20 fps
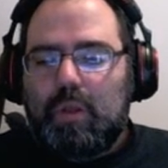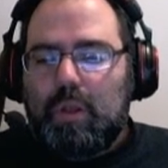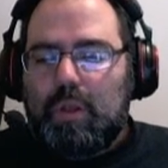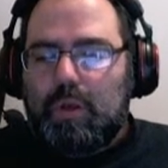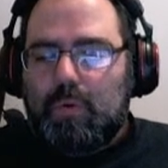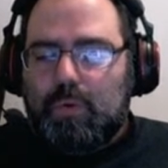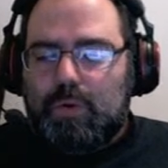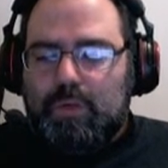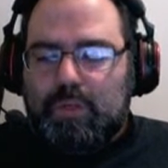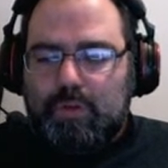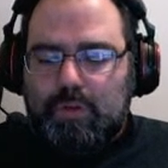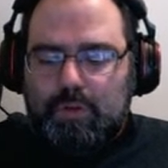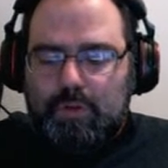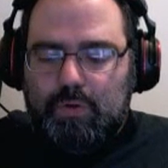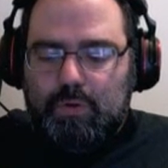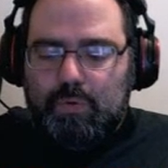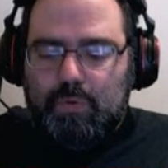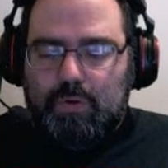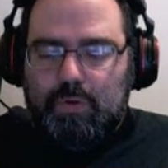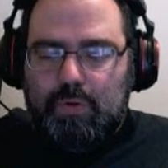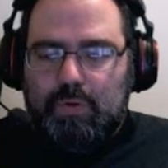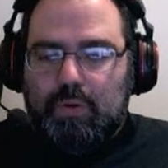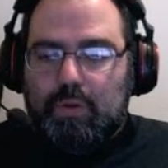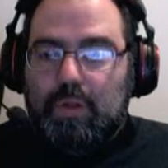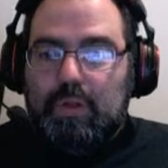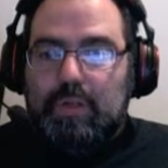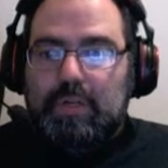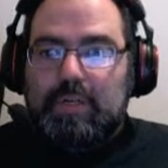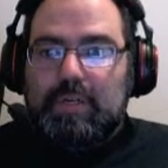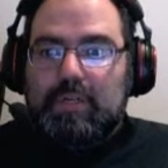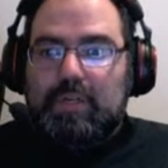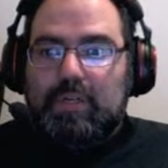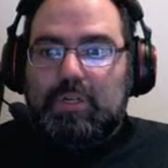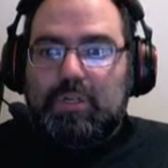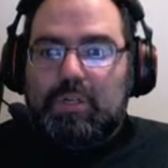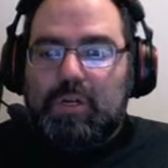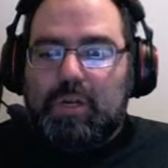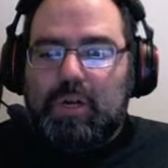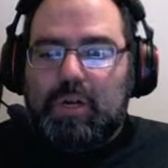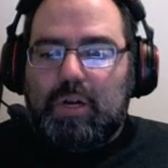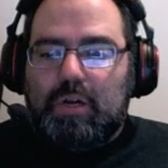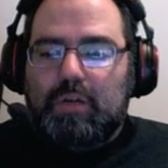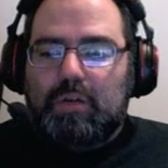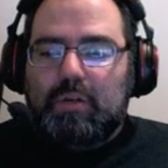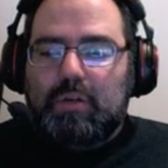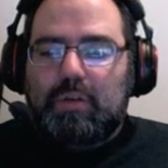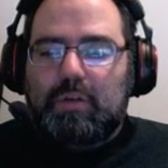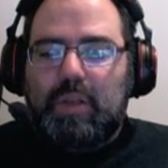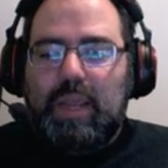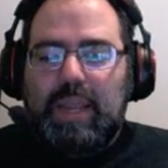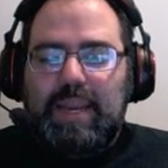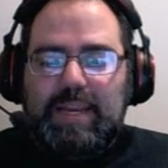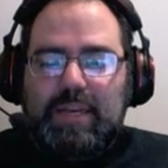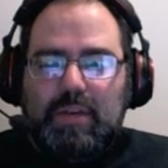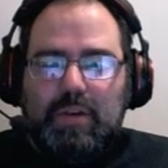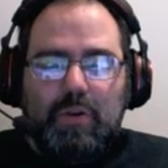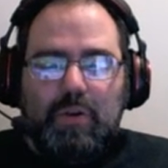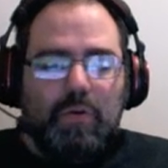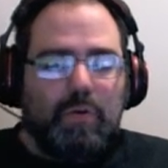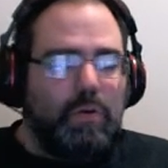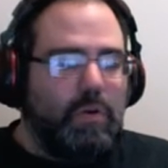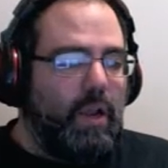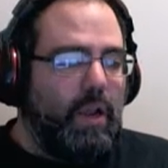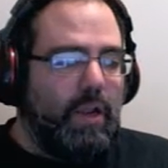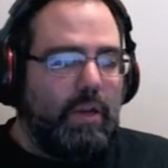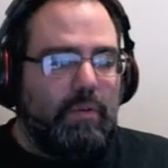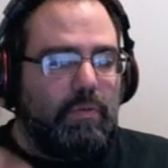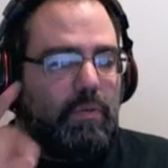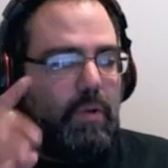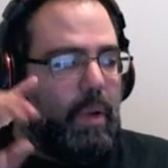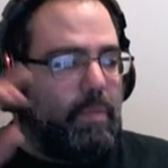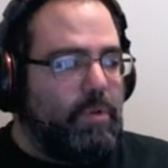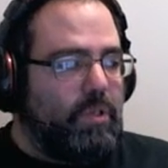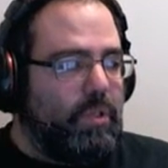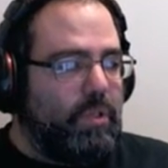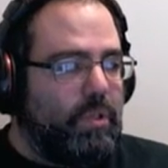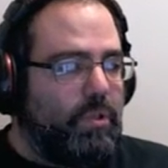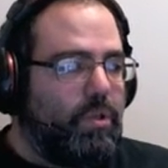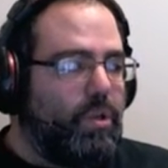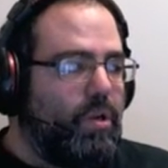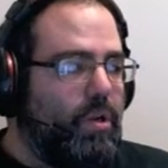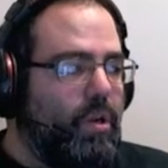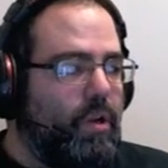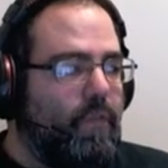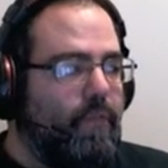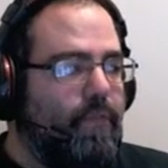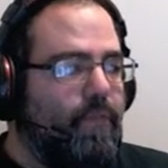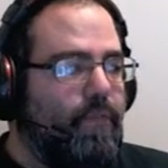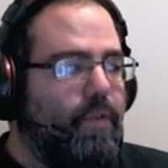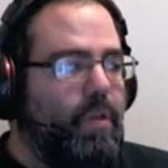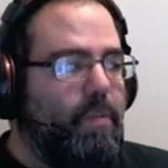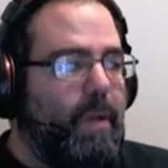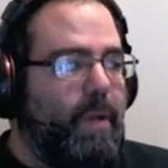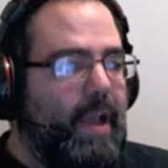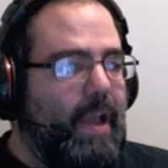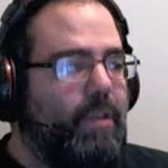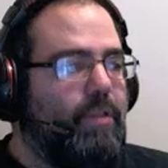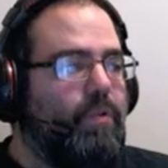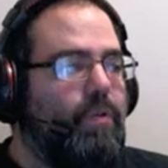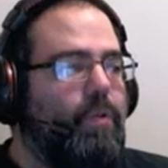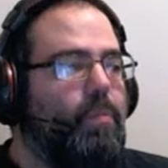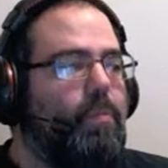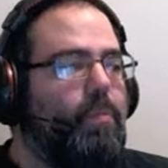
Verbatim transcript: What do you do? Talk. Hey, dude, I, I'm just looking for the bathroom.